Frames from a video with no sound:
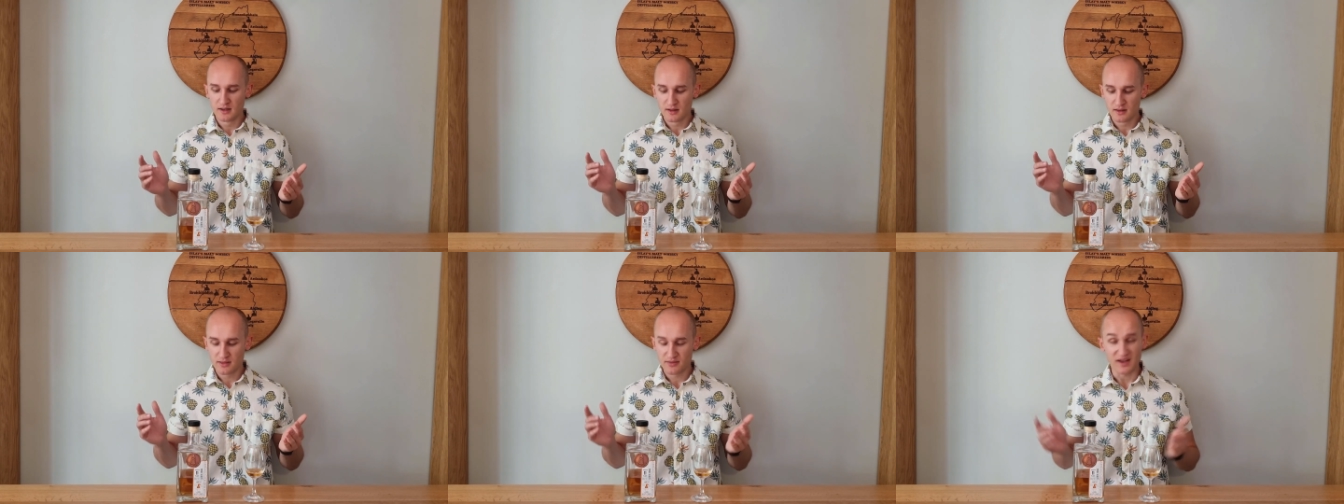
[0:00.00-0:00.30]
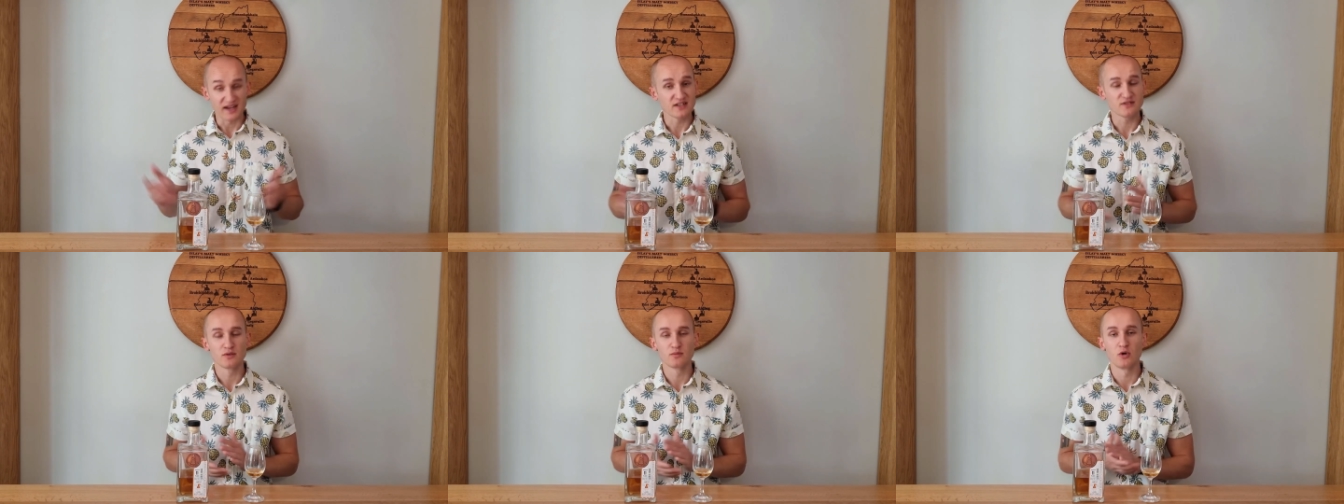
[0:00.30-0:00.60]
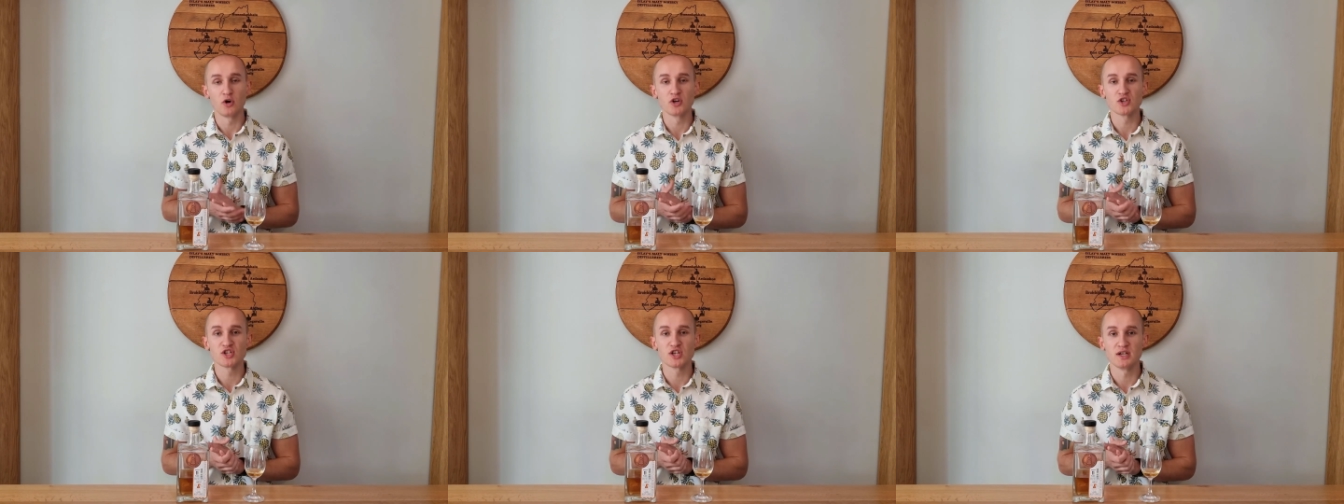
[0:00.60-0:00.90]
Thanks for
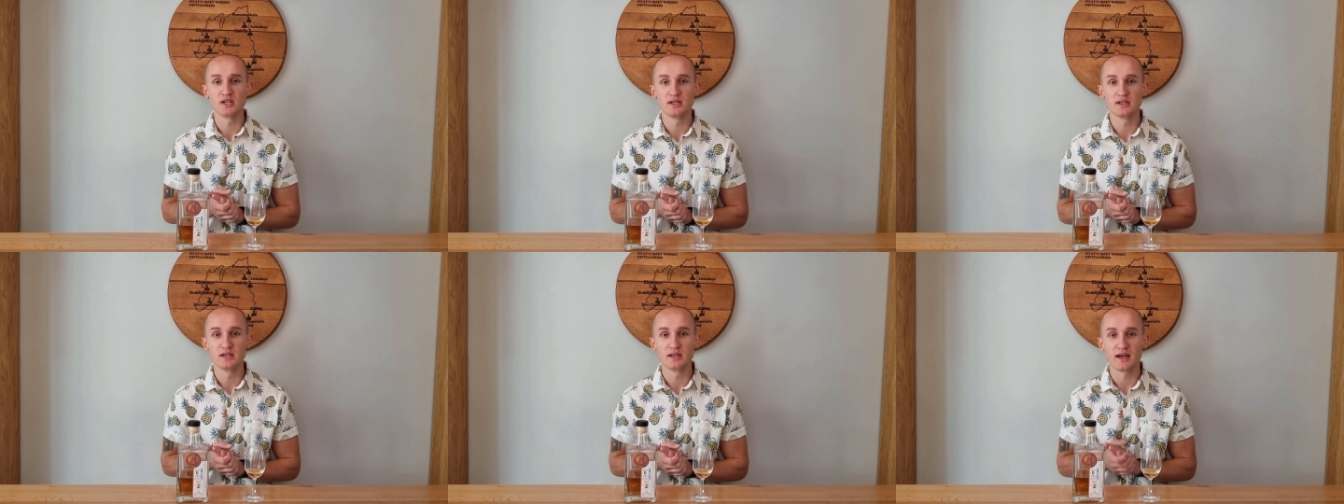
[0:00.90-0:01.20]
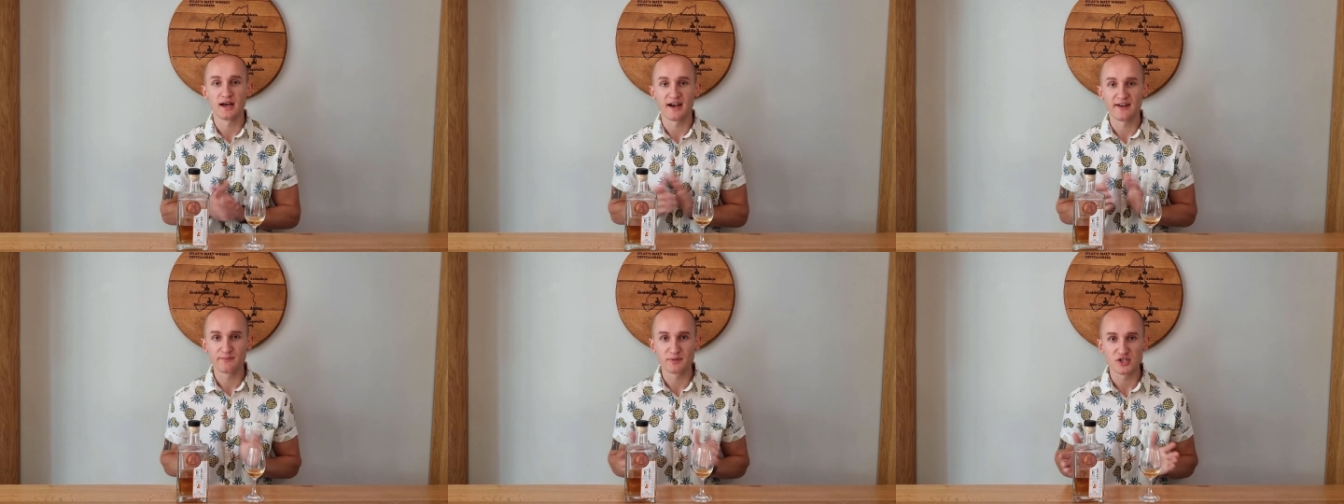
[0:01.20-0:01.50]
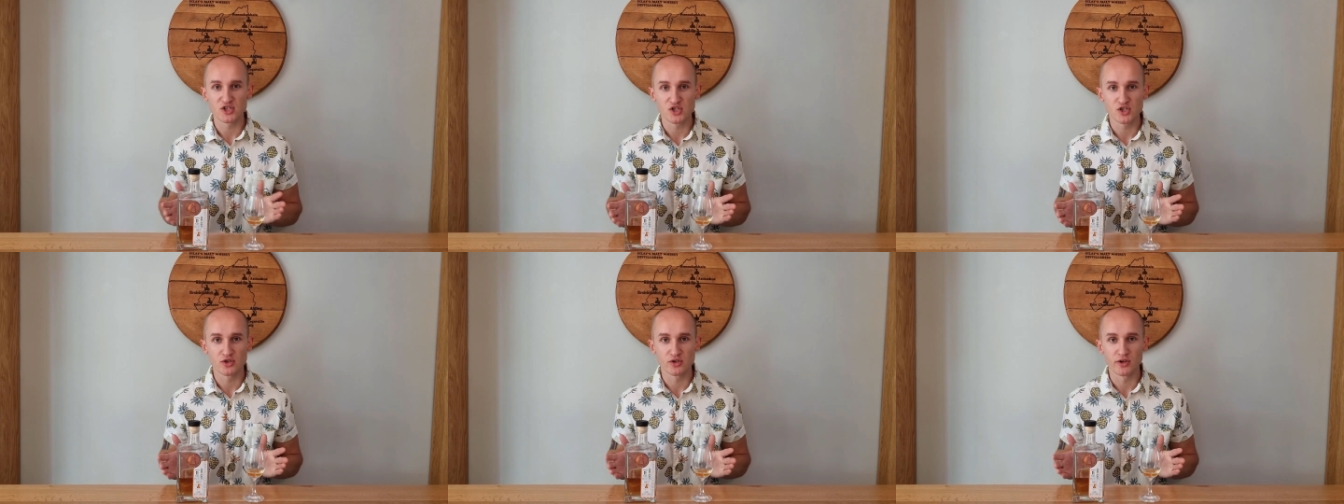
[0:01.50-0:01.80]
watching. I've been
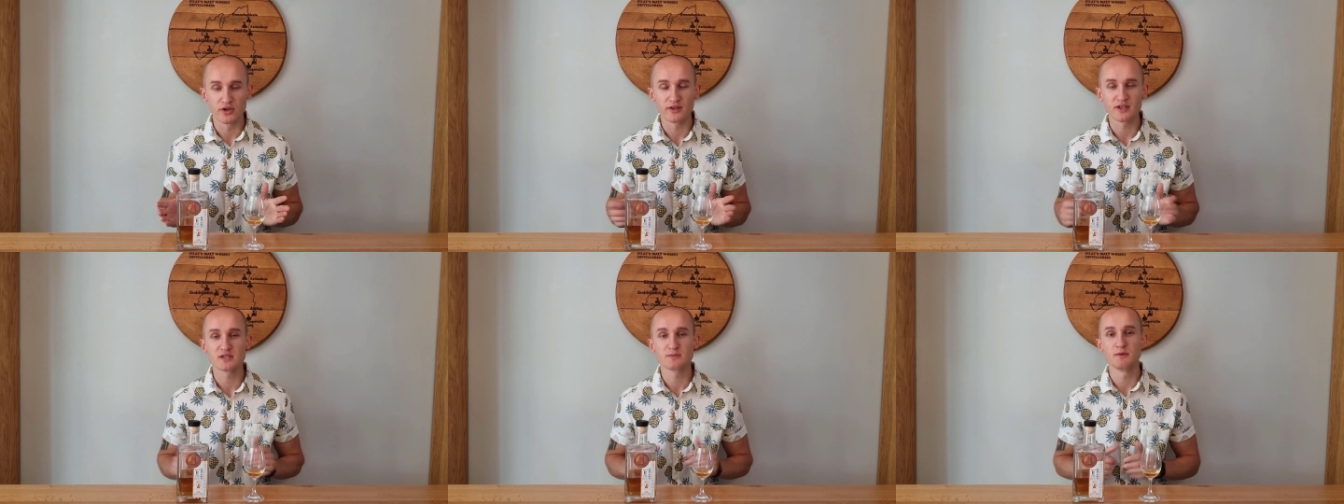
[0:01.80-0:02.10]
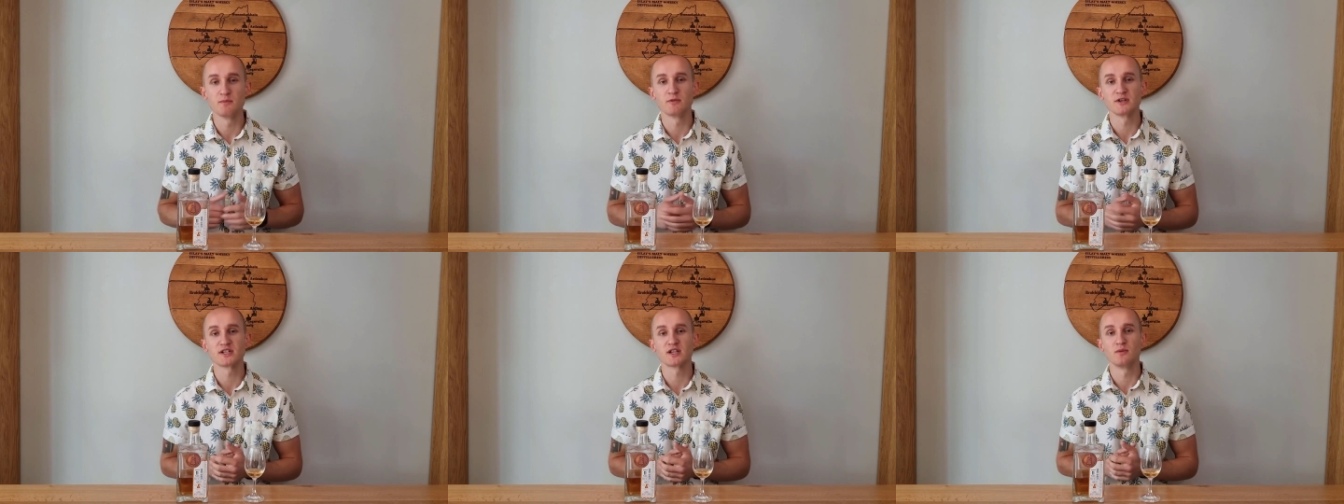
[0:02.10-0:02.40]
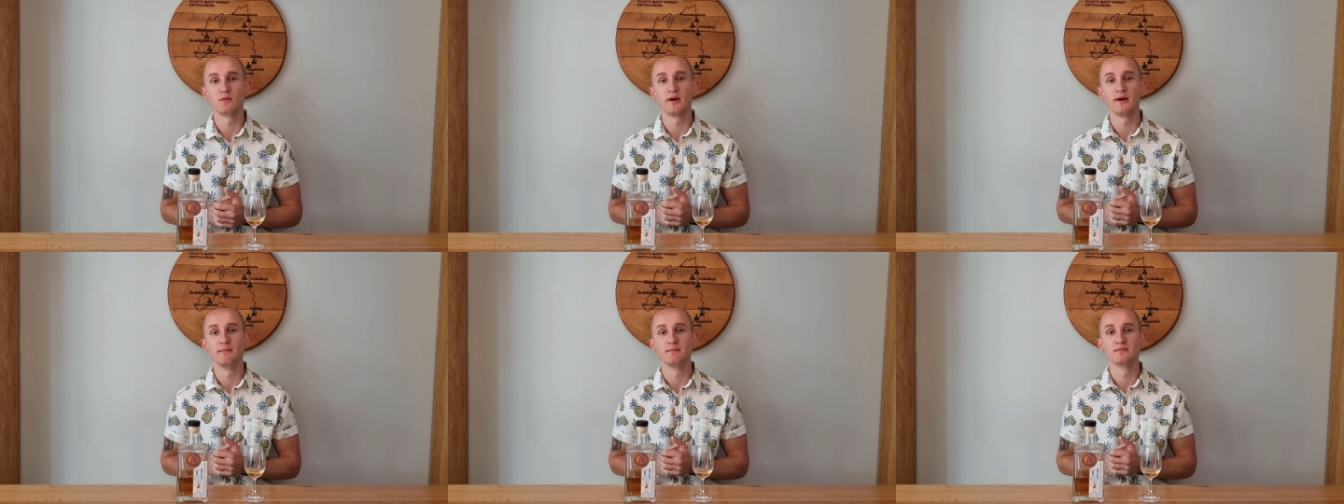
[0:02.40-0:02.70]
Stuart, this has been Whisky
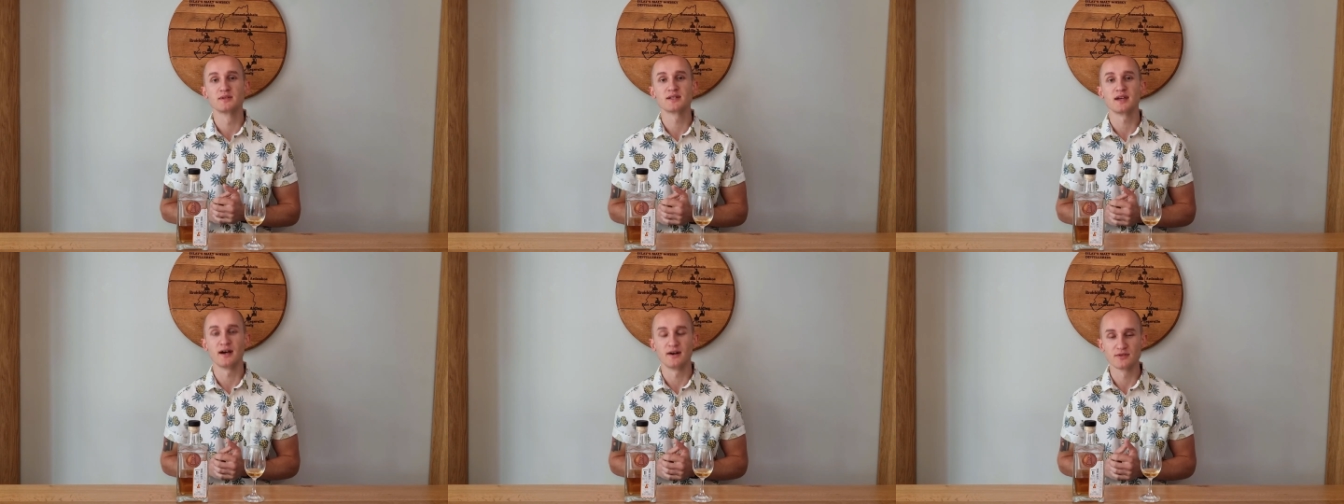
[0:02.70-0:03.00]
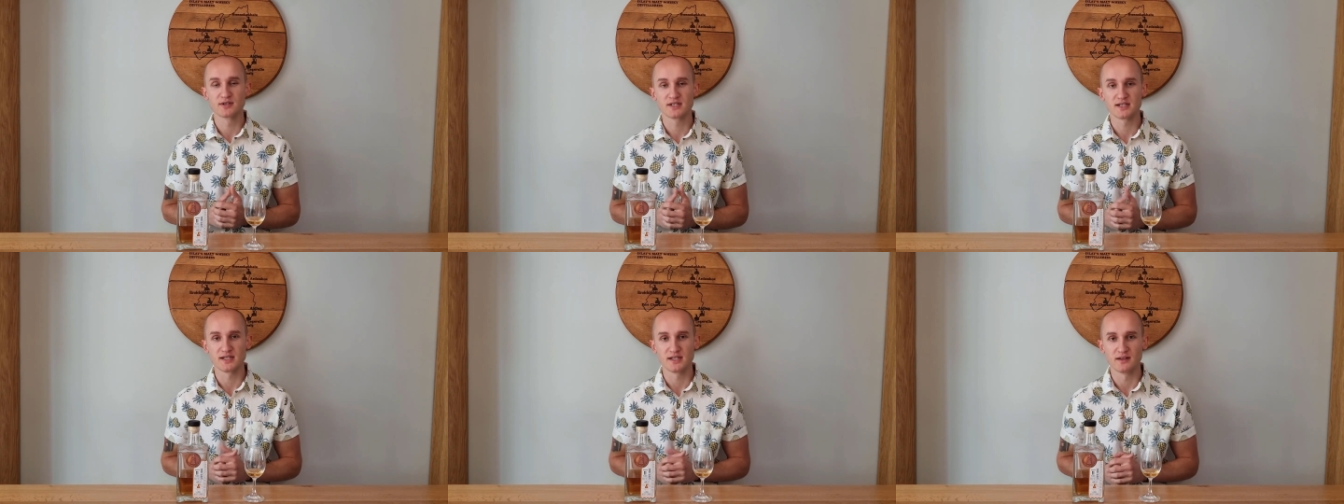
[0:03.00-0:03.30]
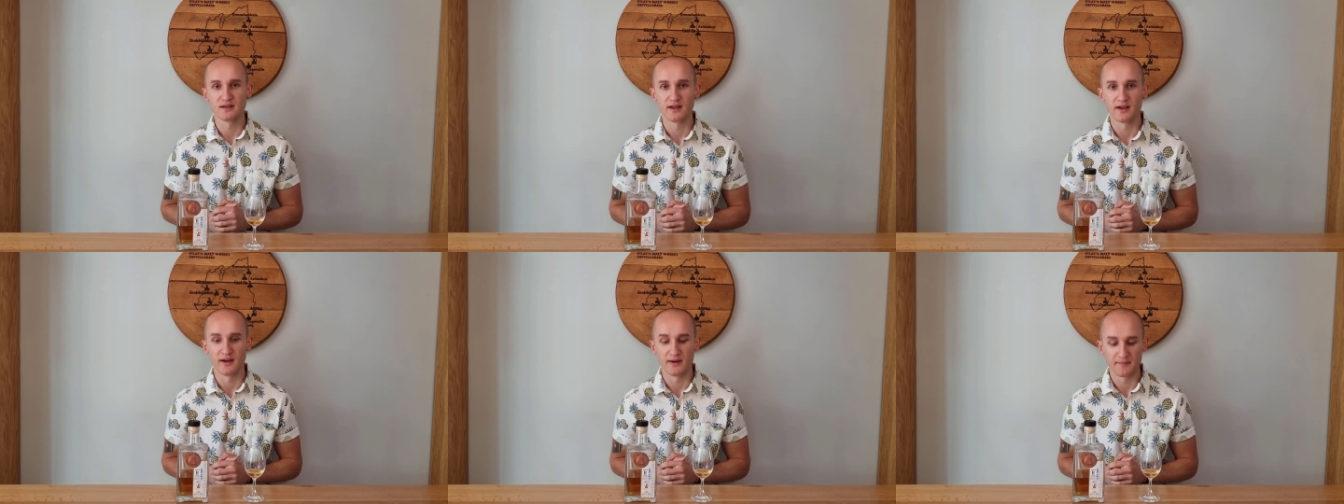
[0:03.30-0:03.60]
Whims. I'll see you
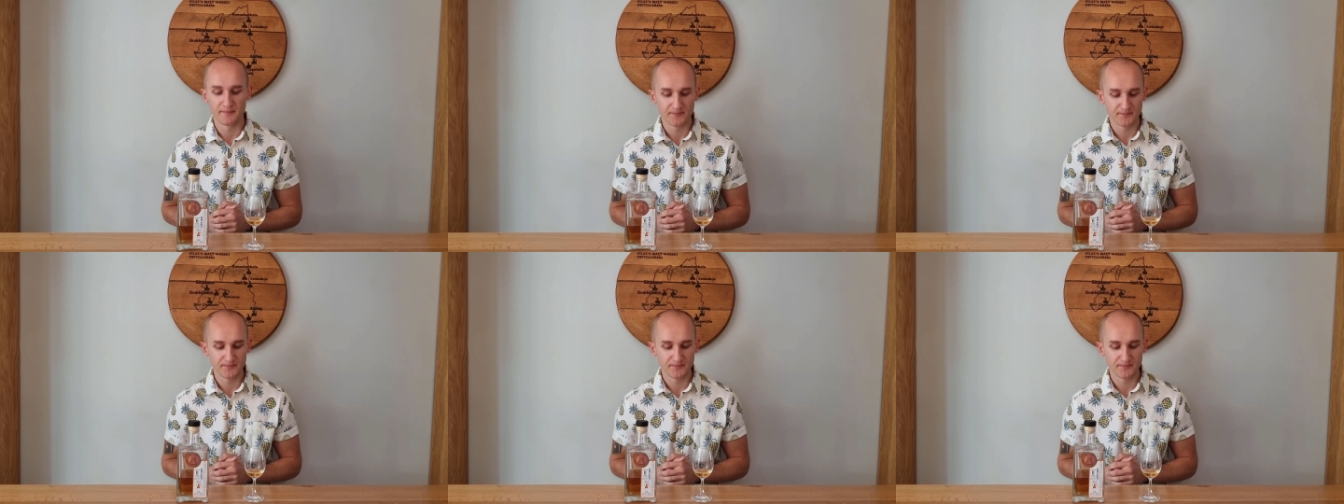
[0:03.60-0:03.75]
later.